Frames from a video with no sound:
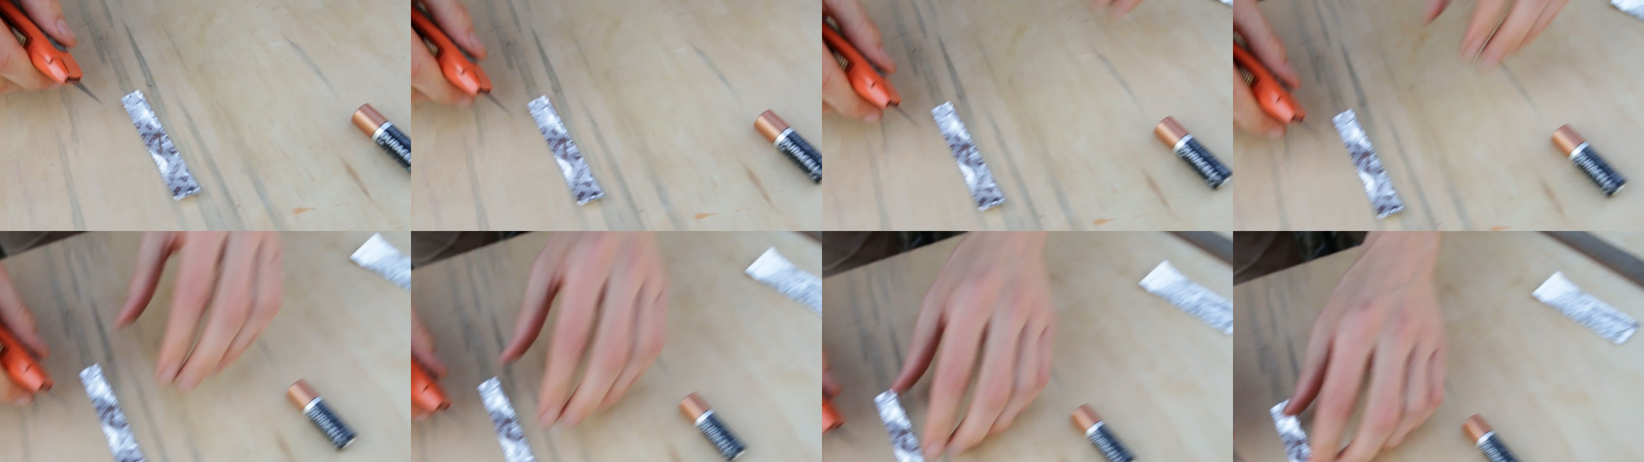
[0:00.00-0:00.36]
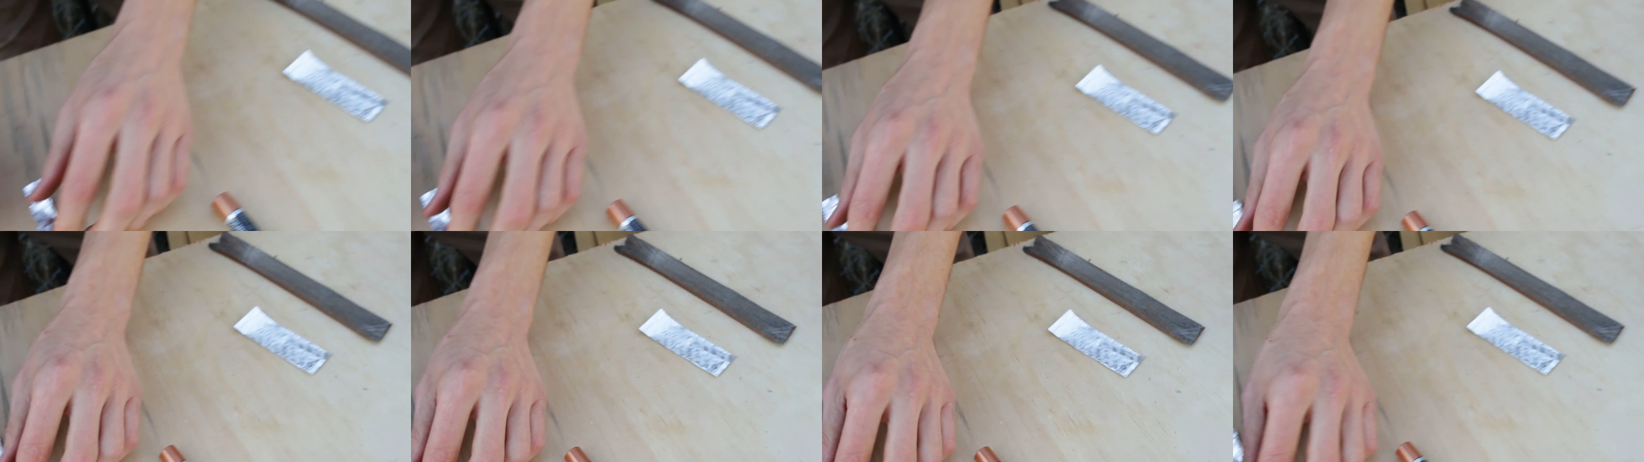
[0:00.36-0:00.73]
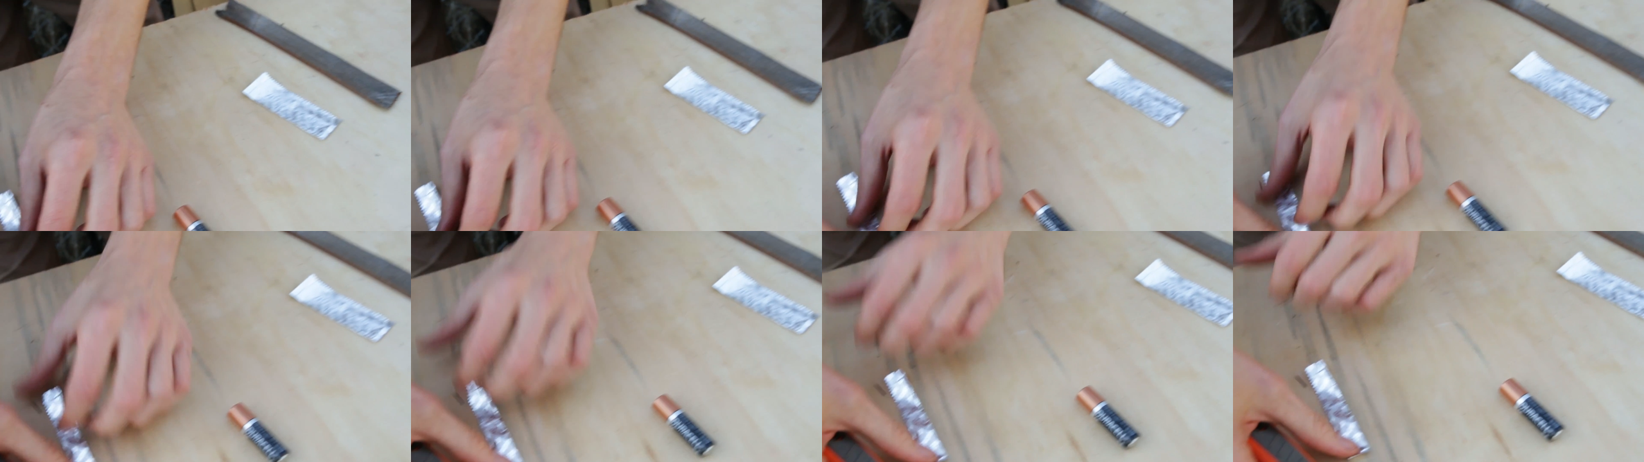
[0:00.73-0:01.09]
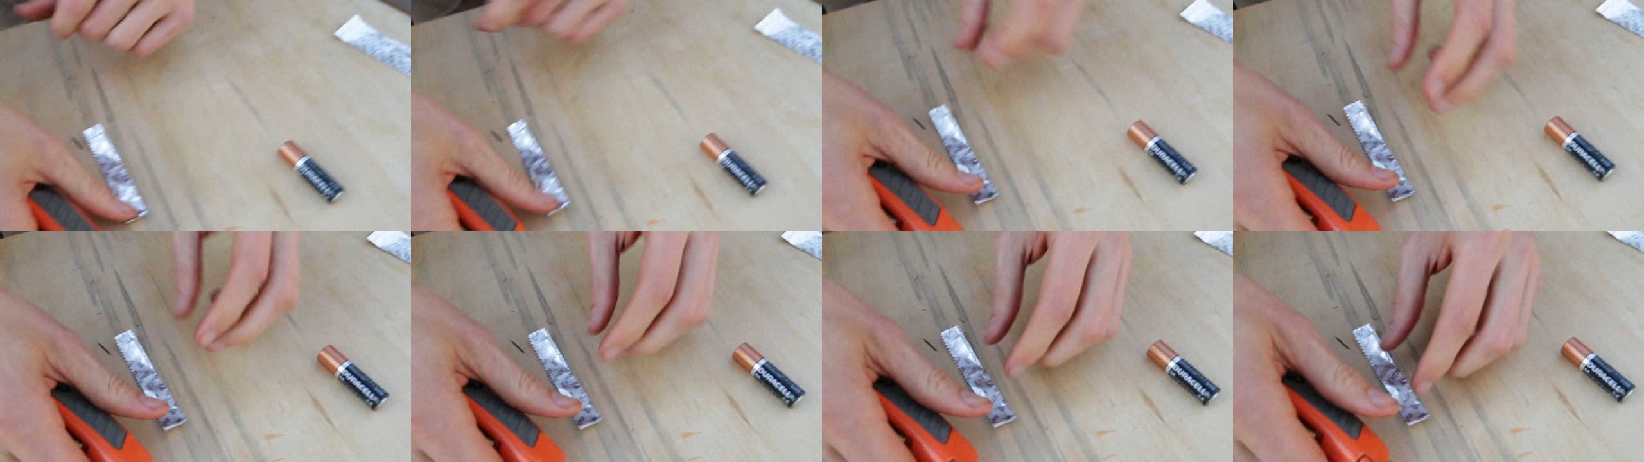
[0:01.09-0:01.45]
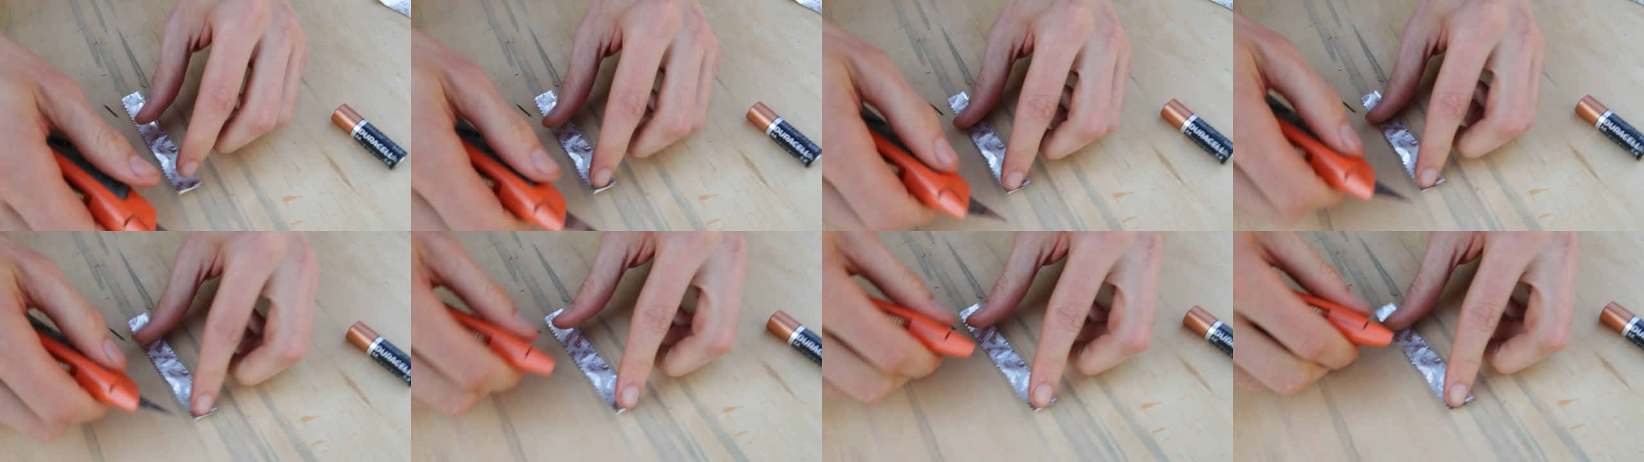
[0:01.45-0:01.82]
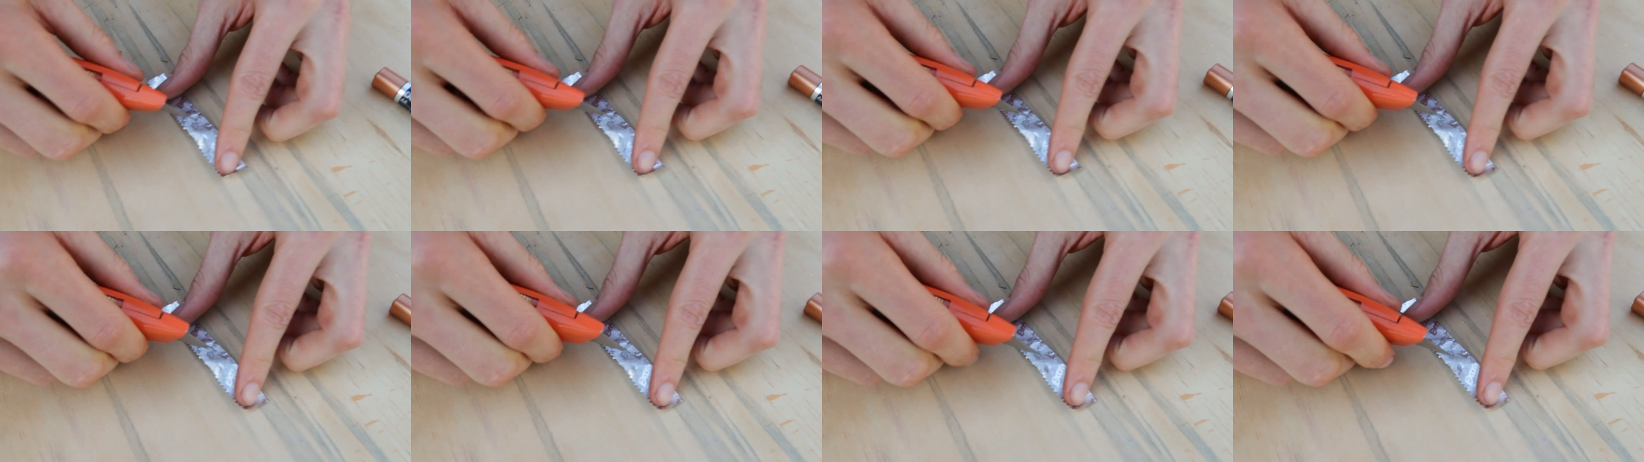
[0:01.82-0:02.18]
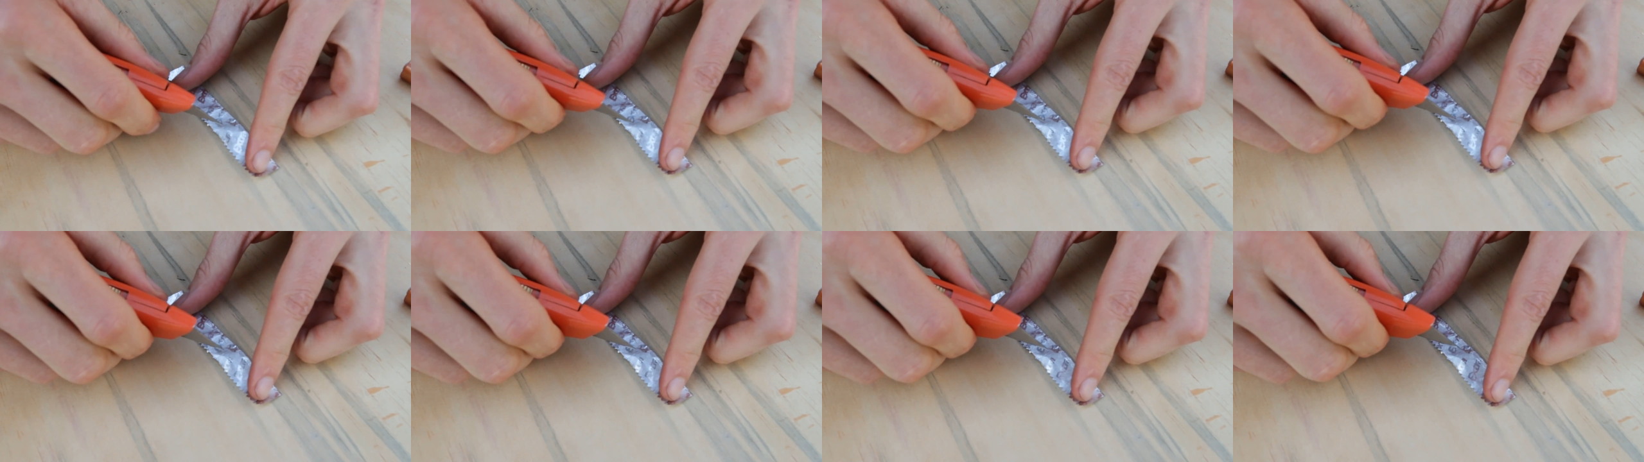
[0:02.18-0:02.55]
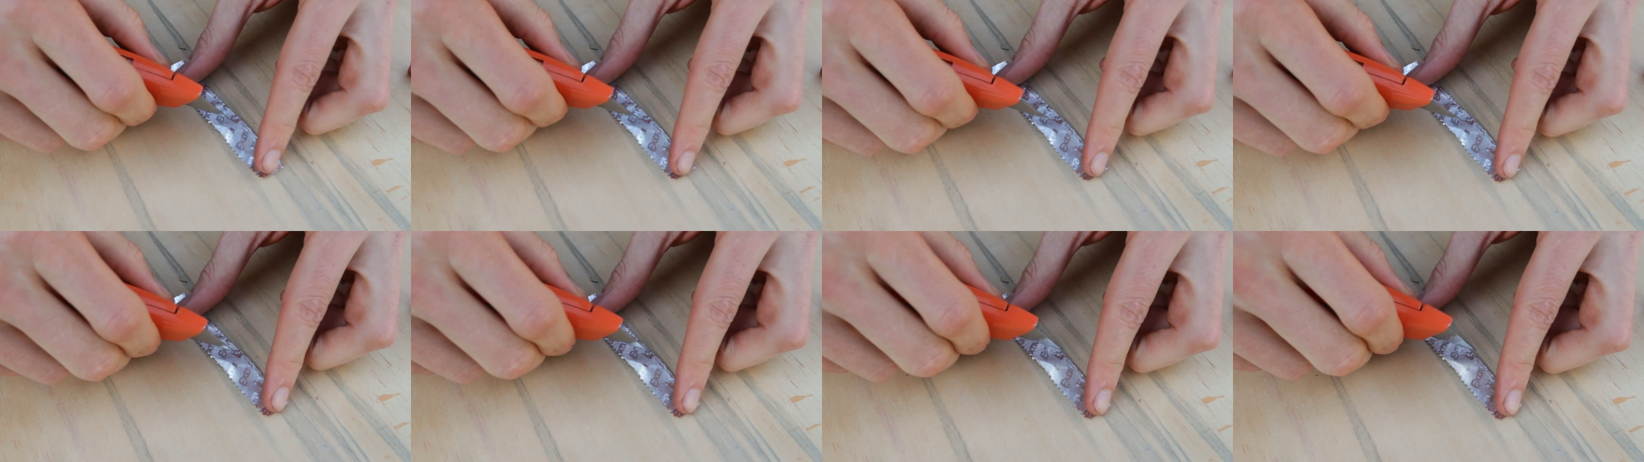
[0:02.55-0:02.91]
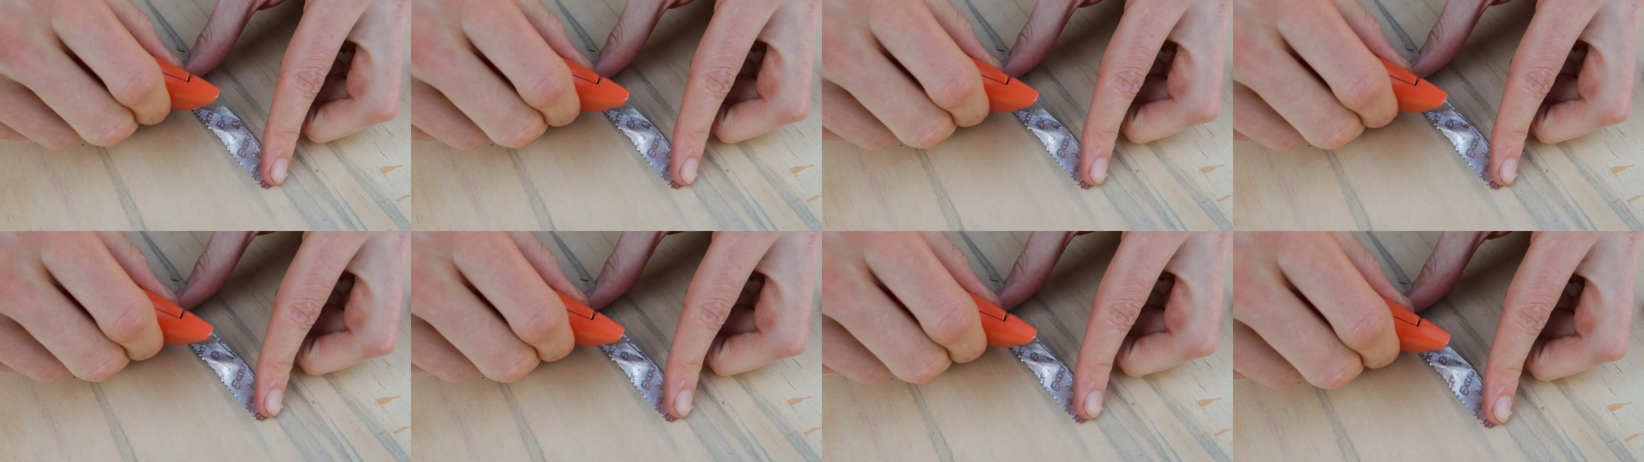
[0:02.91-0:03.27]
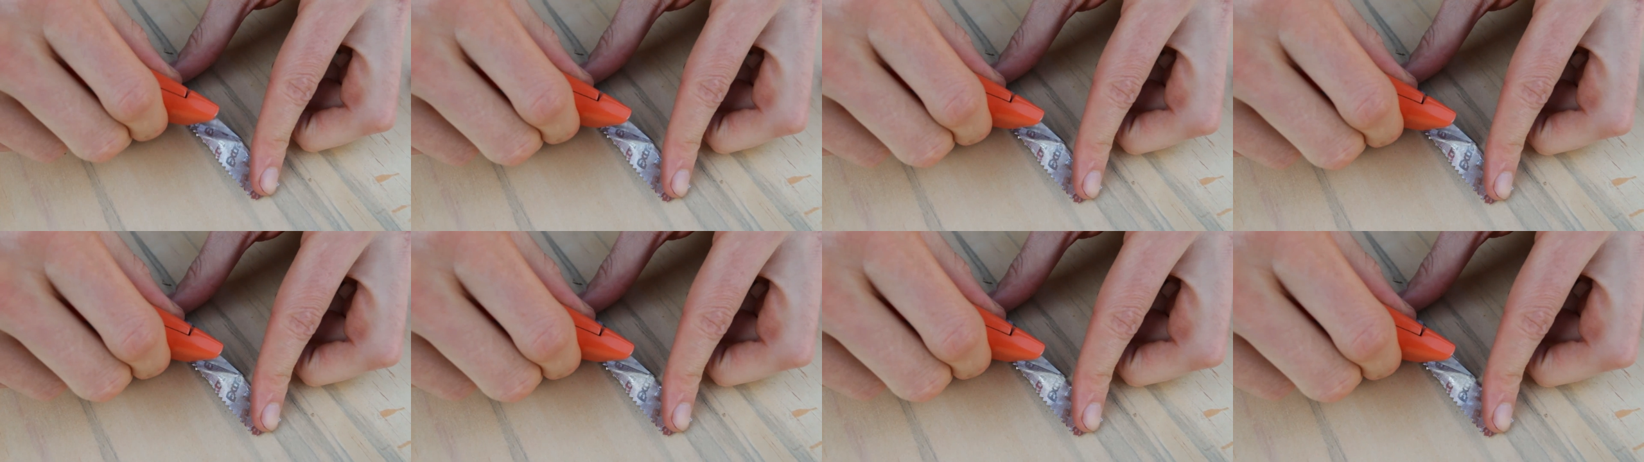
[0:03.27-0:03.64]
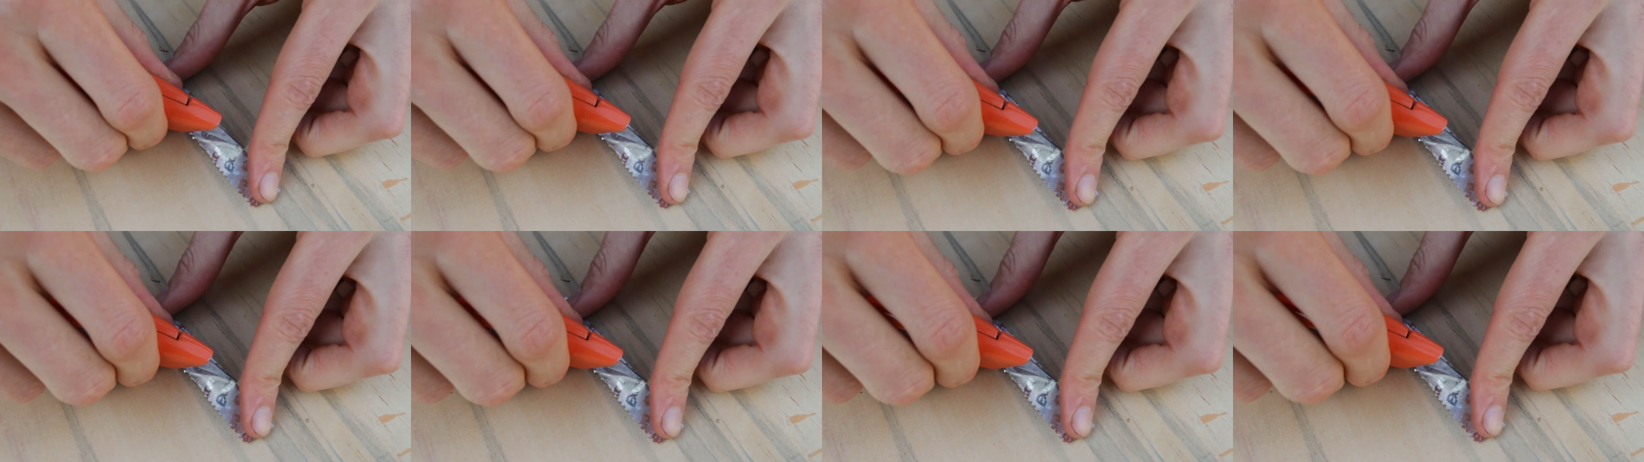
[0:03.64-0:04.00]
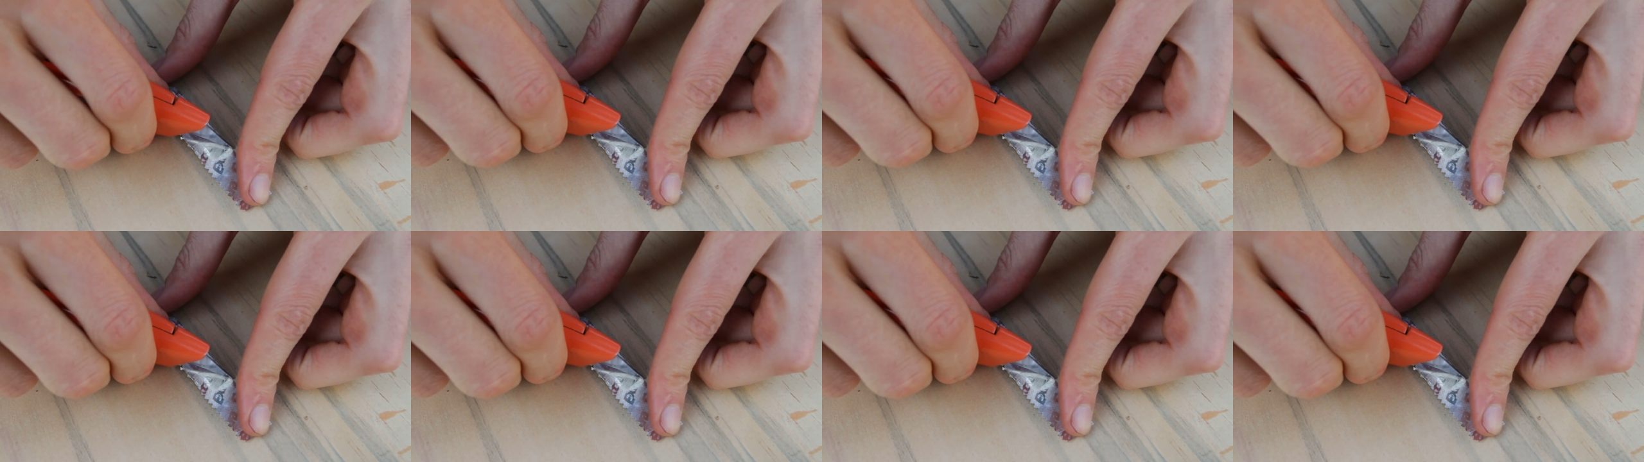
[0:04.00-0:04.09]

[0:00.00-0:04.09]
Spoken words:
Nobody's mouth can be seen.